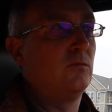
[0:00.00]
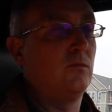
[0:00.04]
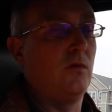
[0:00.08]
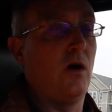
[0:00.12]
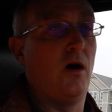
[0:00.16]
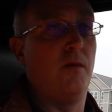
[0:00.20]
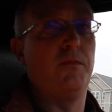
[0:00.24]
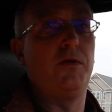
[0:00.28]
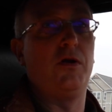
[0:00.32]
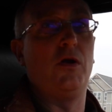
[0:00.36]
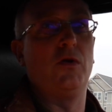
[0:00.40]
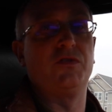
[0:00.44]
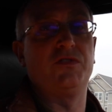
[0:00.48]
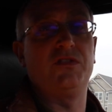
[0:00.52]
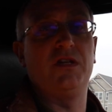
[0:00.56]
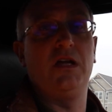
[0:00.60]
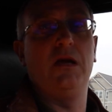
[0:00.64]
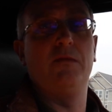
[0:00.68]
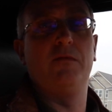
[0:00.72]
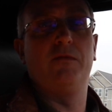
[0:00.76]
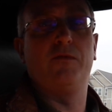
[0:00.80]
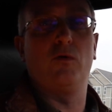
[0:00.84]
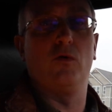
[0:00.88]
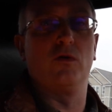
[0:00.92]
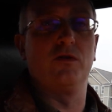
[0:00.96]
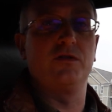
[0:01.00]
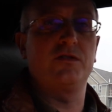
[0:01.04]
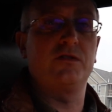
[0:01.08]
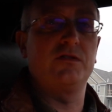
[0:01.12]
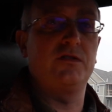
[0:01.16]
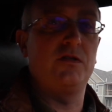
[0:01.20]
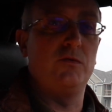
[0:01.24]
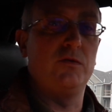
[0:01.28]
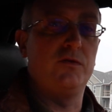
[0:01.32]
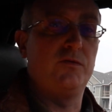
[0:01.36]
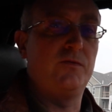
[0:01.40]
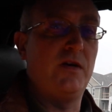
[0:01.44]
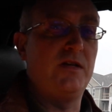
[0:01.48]
unbeknownst to him, of course,
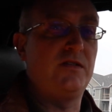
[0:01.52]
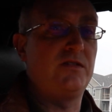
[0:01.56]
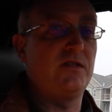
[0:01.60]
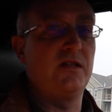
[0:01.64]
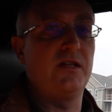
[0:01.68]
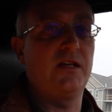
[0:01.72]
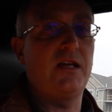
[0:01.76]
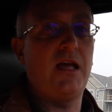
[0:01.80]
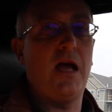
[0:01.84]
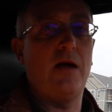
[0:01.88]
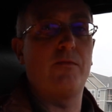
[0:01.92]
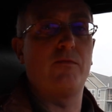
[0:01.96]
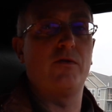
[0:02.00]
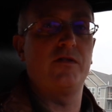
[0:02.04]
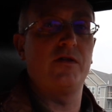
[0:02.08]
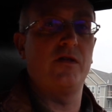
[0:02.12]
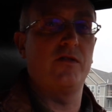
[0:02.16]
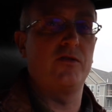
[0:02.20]
because he was facing the camera in